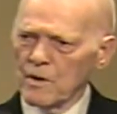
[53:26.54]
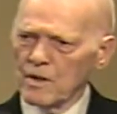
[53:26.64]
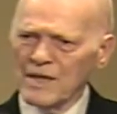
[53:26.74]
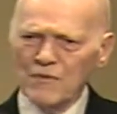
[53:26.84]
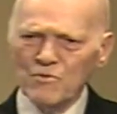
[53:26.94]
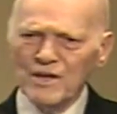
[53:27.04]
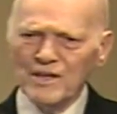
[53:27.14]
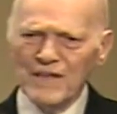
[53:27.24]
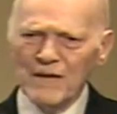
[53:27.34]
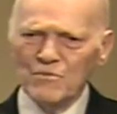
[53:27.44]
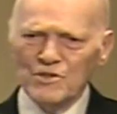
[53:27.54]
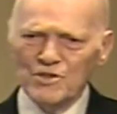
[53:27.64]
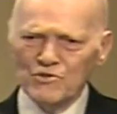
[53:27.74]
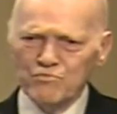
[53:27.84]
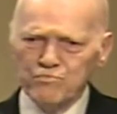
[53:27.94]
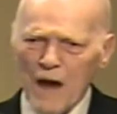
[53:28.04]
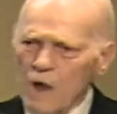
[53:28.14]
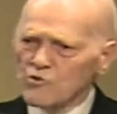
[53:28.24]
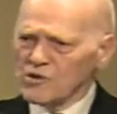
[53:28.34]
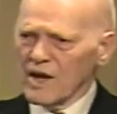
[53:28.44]
Well, they wouldn't. They would just
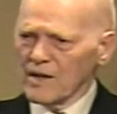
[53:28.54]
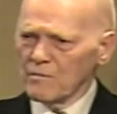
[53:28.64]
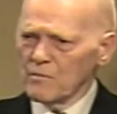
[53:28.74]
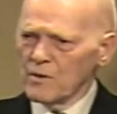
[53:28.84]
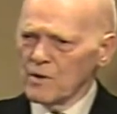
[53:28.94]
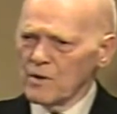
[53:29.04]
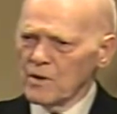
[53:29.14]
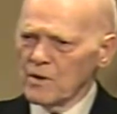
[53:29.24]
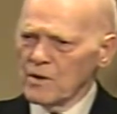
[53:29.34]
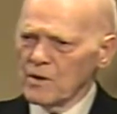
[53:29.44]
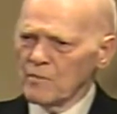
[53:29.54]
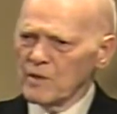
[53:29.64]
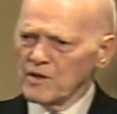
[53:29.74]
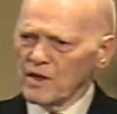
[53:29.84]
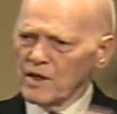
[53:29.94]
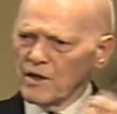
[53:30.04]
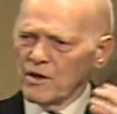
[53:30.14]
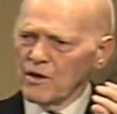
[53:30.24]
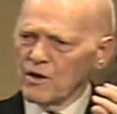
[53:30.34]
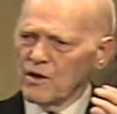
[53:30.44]
pounce on him. But the
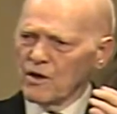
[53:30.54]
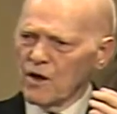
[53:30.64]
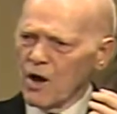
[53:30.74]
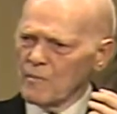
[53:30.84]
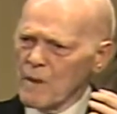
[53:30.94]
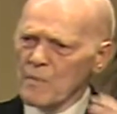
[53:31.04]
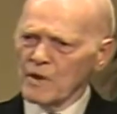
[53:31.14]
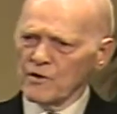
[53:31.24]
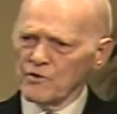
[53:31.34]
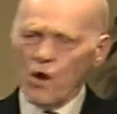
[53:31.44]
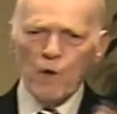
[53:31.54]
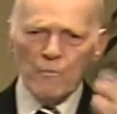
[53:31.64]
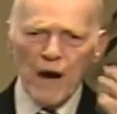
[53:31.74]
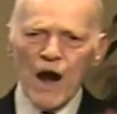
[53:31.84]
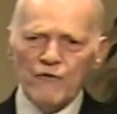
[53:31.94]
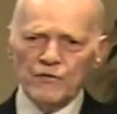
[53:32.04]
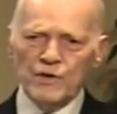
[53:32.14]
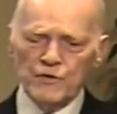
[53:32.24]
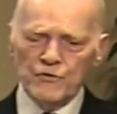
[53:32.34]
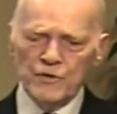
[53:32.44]
omnipotence, all
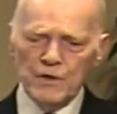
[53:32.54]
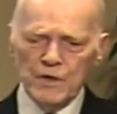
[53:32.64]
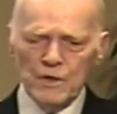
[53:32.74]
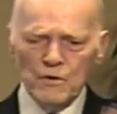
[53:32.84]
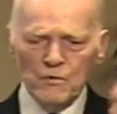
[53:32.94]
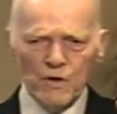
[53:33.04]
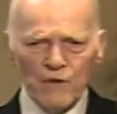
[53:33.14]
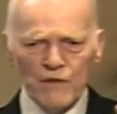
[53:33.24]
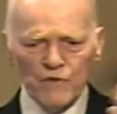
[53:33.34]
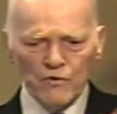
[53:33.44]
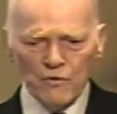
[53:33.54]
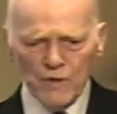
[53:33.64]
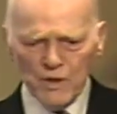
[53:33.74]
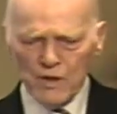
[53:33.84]
powerfulness, went right through.